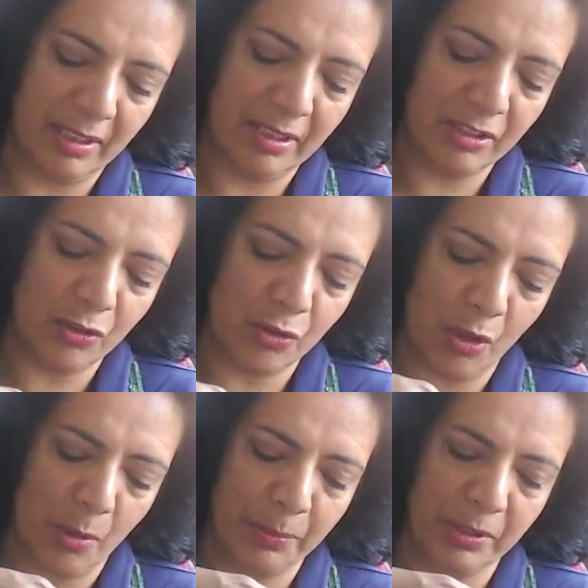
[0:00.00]
let's
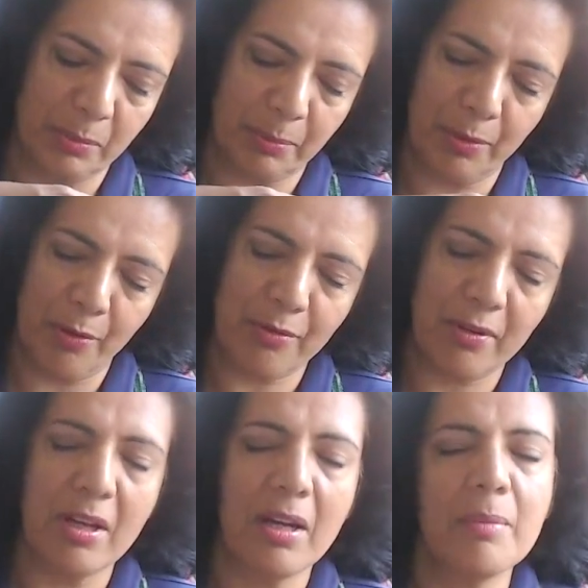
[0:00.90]
drop this
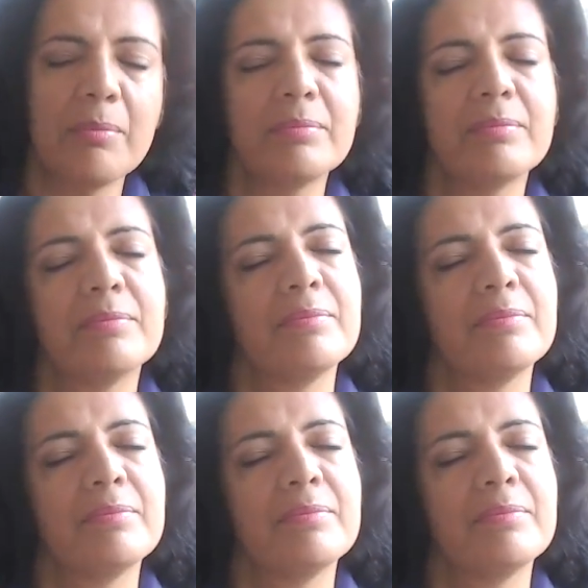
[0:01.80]
program